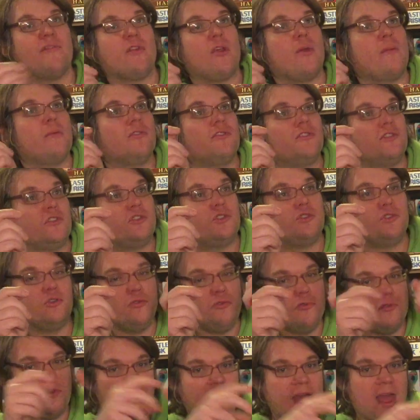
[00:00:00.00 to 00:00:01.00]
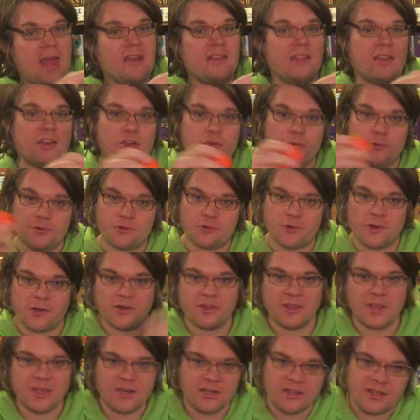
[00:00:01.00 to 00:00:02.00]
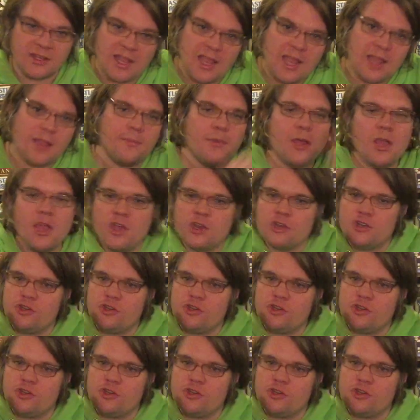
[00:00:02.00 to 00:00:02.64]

If you're able to do that, then you will trigger the end of the game.